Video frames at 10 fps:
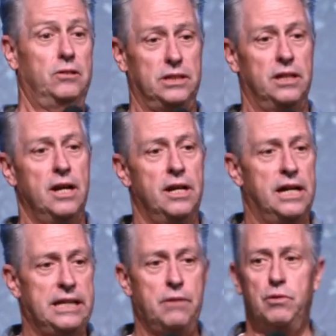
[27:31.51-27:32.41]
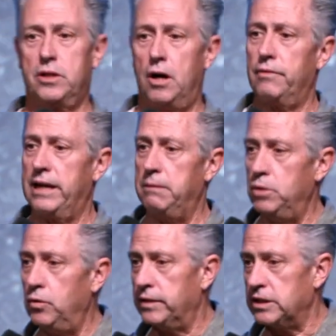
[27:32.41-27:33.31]
And, and they would call that a
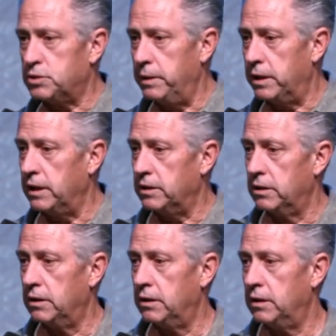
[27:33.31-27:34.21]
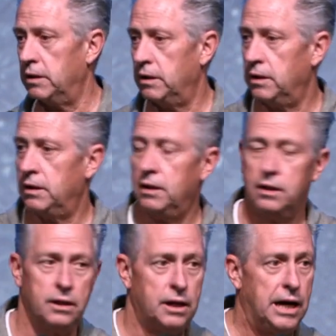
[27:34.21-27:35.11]
move of the Spirit.
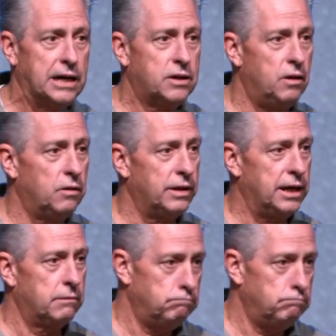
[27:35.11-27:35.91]
I'd call that,